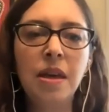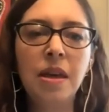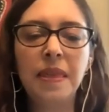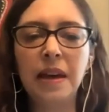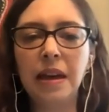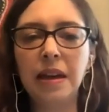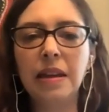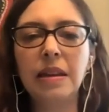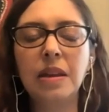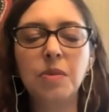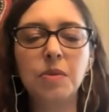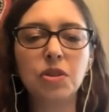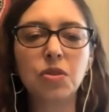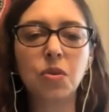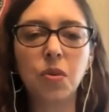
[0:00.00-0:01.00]
and he
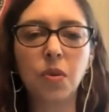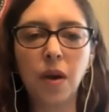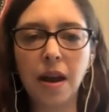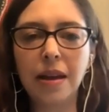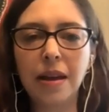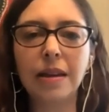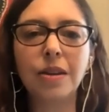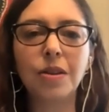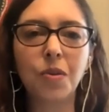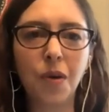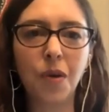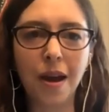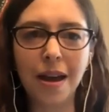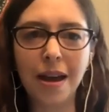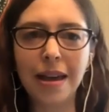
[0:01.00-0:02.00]
was crying and
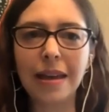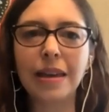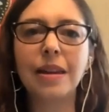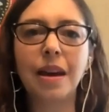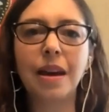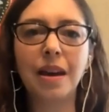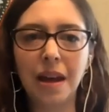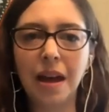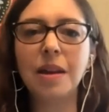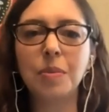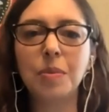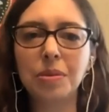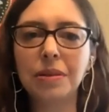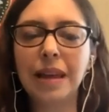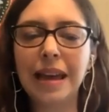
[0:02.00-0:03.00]
on a
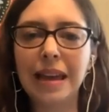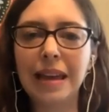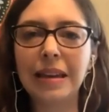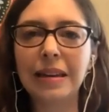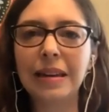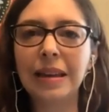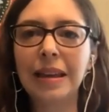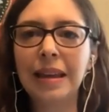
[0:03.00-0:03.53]
plane.